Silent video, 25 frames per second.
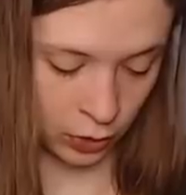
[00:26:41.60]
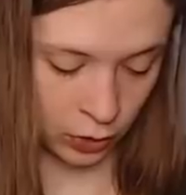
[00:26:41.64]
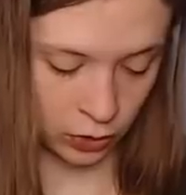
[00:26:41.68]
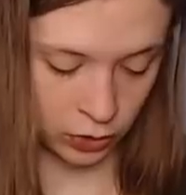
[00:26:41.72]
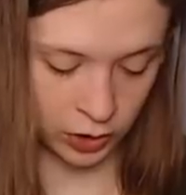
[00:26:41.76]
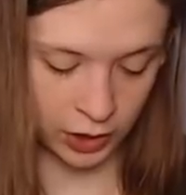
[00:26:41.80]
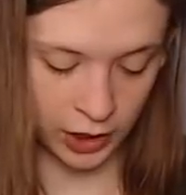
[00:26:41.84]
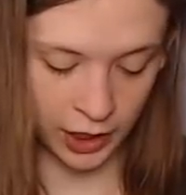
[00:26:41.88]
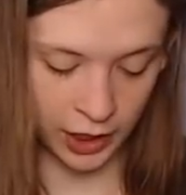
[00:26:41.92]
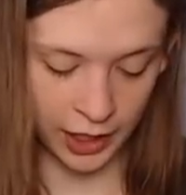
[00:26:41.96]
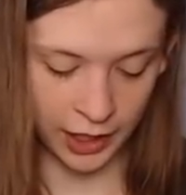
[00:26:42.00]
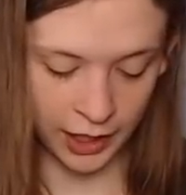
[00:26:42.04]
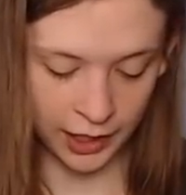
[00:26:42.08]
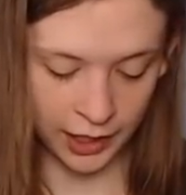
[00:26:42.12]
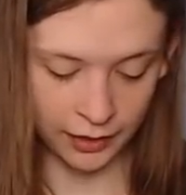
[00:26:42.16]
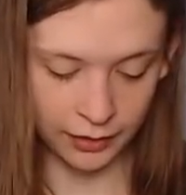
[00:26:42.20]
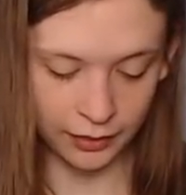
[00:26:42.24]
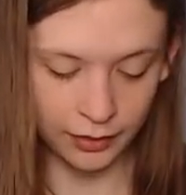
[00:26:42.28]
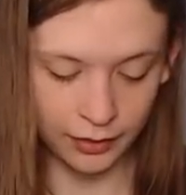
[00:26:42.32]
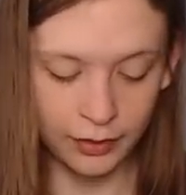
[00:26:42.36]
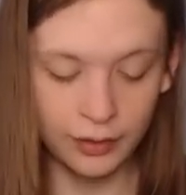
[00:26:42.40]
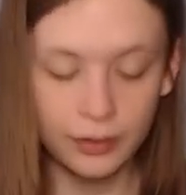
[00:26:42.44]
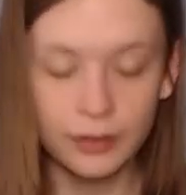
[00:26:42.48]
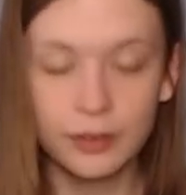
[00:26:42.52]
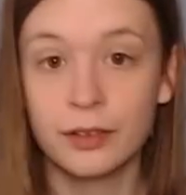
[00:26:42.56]

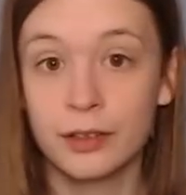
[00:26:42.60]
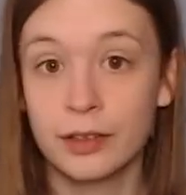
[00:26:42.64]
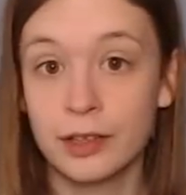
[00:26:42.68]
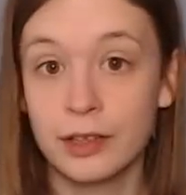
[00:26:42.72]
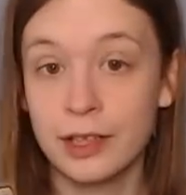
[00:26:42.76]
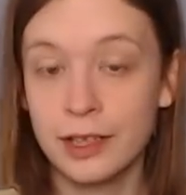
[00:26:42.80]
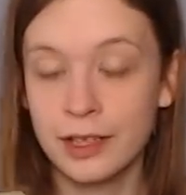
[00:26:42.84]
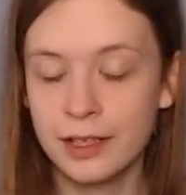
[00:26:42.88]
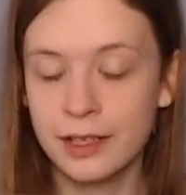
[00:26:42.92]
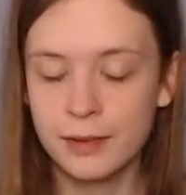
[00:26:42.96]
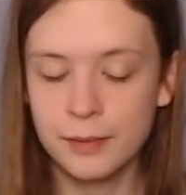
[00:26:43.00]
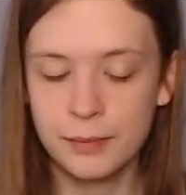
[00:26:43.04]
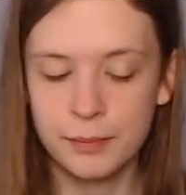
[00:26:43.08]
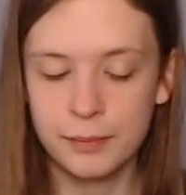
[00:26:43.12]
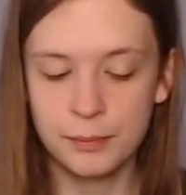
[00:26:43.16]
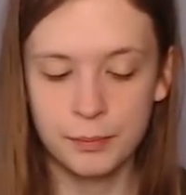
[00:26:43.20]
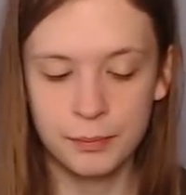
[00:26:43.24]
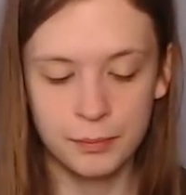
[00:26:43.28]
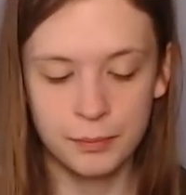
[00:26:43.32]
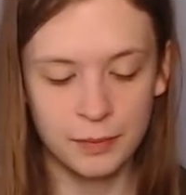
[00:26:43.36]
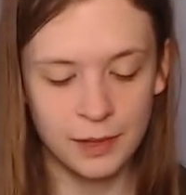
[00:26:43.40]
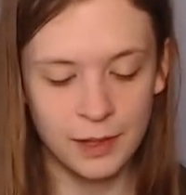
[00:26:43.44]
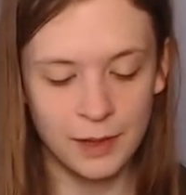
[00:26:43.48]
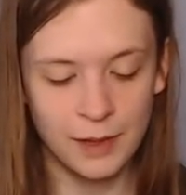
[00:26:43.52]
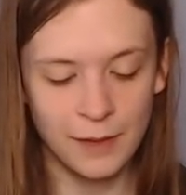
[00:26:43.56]
Kolgahan. It
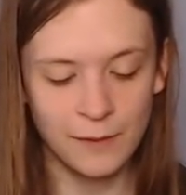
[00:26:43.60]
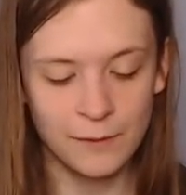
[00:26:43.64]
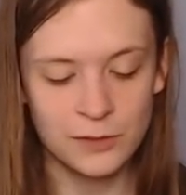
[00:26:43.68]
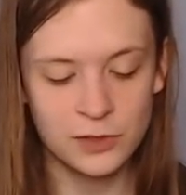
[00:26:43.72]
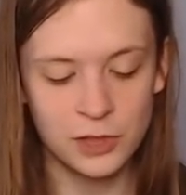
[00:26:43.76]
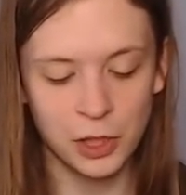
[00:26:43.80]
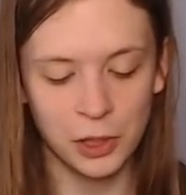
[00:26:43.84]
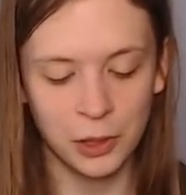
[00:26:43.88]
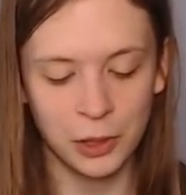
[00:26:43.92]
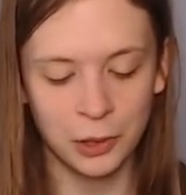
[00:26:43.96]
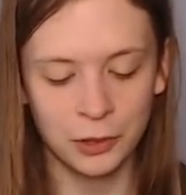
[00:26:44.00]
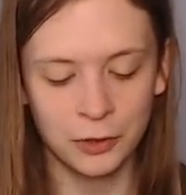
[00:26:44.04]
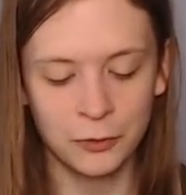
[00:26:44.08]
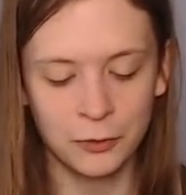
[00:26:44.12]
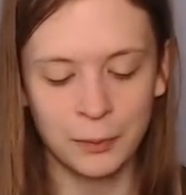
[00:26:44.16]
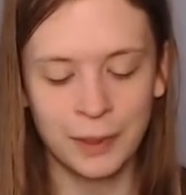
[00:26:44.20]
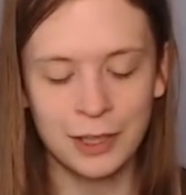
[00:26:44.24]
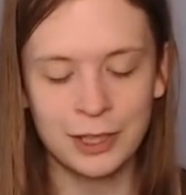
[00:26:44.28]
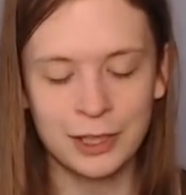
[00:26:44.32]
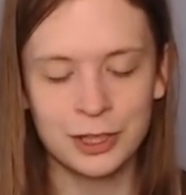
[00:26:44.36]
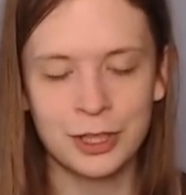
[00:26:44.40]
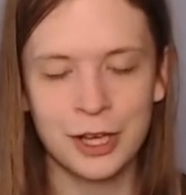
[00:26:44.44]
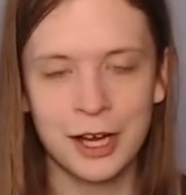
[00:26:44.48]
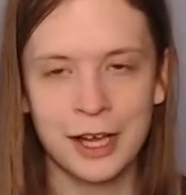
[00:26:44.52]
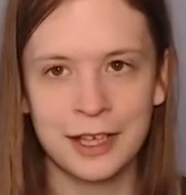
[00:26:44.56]
gives all
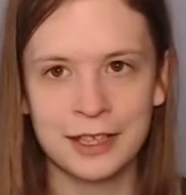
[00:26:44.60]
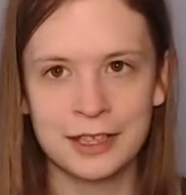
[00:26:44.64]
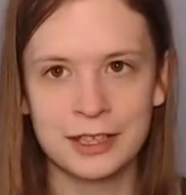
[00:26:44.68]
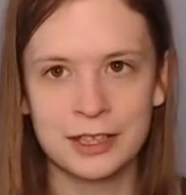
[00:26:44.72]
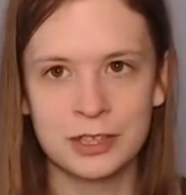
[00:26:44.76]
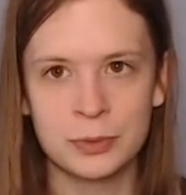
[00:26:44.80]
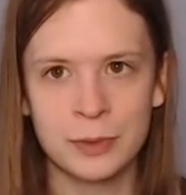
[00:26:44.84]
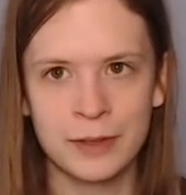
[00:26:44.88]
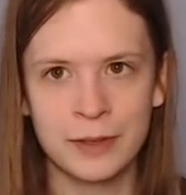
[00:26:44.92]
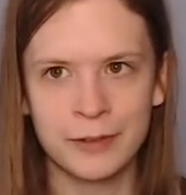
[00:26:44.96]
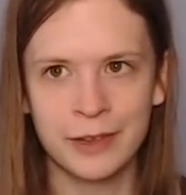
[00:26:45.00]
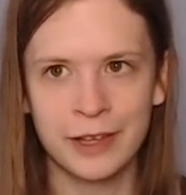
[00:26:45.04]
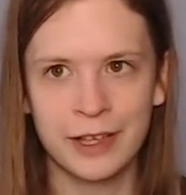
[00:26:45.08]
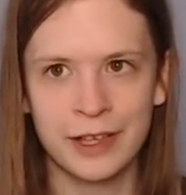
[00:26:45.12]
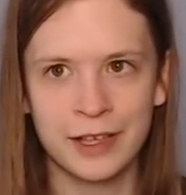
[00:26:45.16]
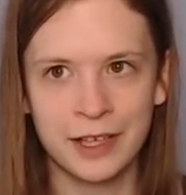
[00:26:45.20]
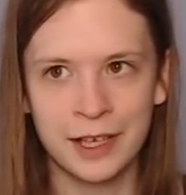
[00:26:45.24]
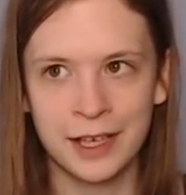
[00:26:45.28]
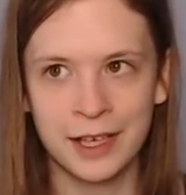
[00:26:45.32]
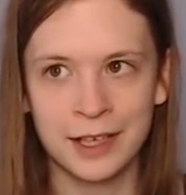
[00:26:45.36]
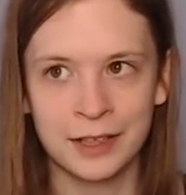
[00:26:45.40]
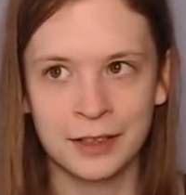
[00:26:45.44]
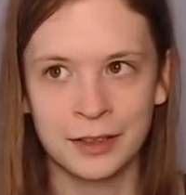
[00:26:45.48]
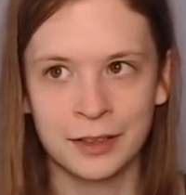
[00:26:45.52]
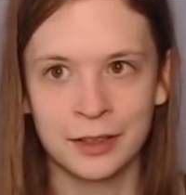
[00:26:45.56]
of my dragons whenever they
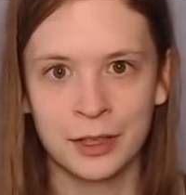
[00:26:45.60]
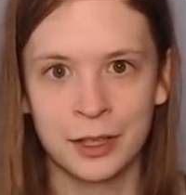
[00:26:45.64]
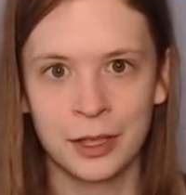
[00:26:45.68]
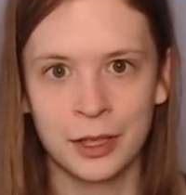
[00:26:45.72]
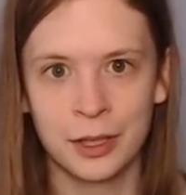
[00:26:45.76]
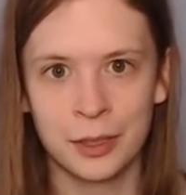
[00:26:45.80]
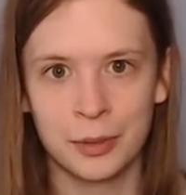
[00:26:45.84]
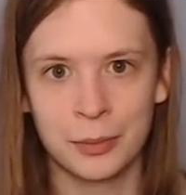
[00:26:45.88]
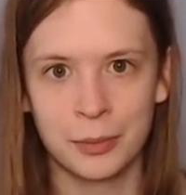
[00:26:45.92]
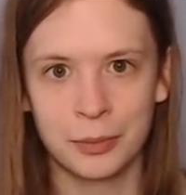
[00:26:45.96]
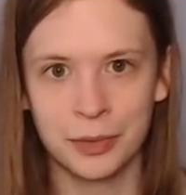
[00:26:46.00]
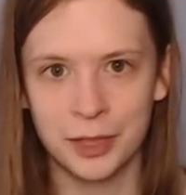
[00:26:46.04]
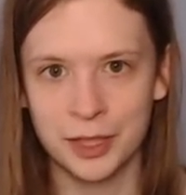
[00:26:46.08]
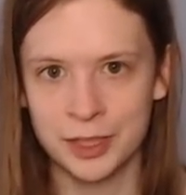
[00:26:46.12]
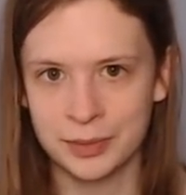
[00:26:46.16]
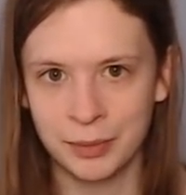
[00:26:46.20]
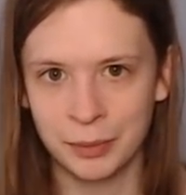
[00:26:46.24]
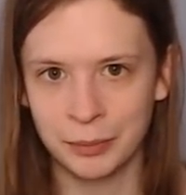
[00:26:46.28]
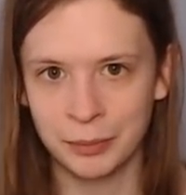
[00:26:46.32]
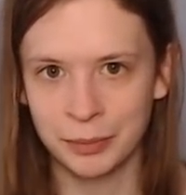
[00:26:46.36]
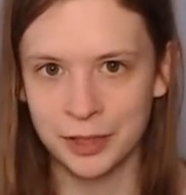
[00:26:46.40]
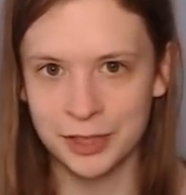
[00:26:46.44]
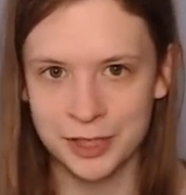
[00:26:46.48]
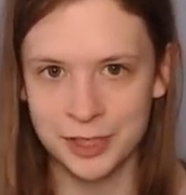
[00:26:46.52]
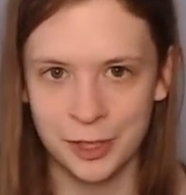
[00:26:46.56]
attack
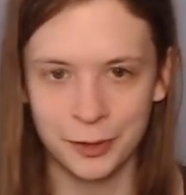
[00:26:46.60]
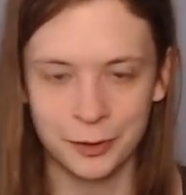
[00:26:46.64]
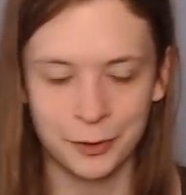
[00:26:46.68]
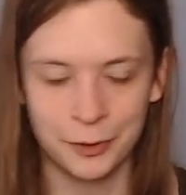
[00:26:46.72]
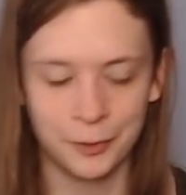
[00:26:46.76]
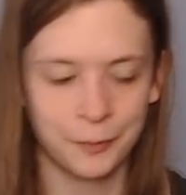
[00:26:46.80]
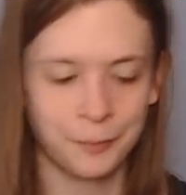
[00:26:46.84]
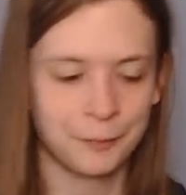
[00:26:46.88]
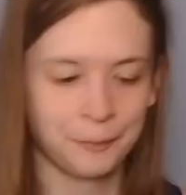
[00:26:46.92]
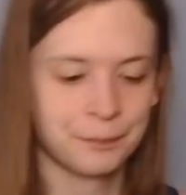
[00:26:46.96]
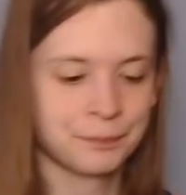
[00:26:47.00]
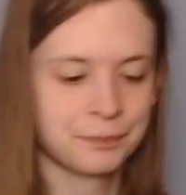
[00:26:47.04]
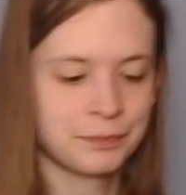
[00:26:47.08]
+1/+0.